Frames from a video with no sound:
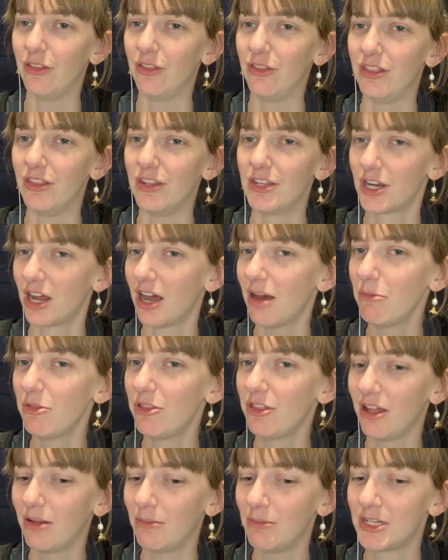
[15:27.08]
the Tom
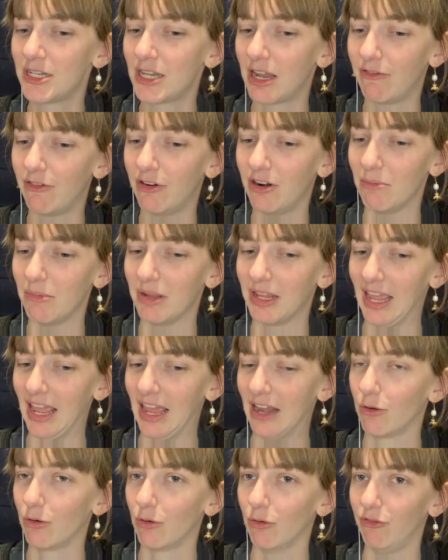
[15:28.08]
Thumb suffered a
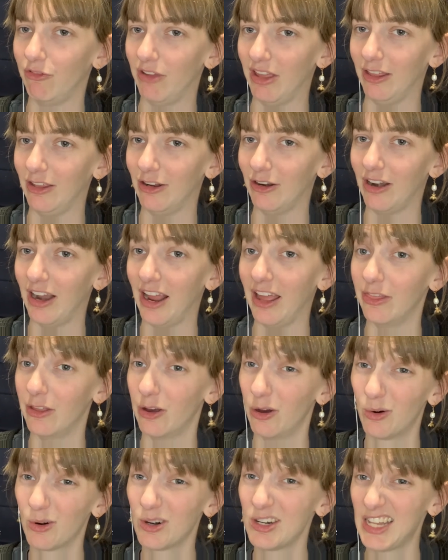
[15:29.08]
mechanical failure and the
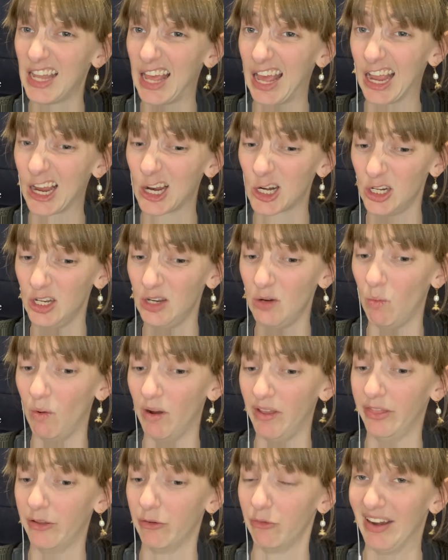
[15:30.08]
horse actually
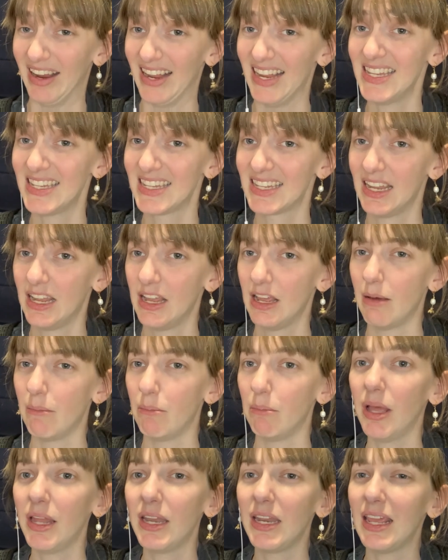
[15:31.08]
won the race,
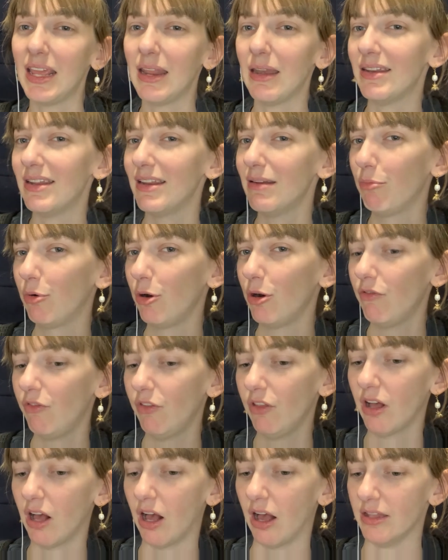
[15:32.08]
but it did prove
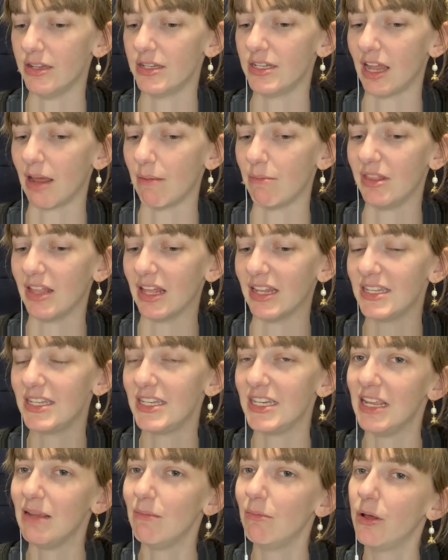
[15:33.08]
the concept that
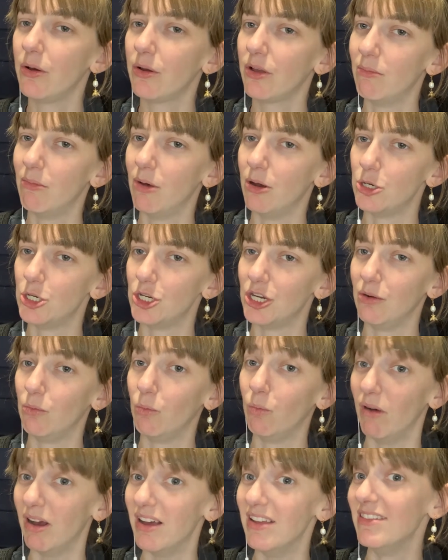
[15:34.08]
steam locomotion
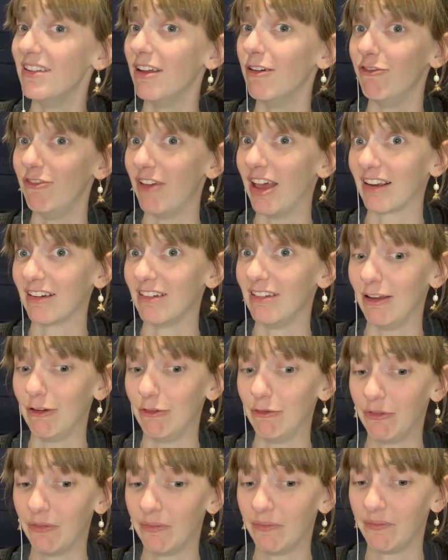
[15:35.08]
was effective.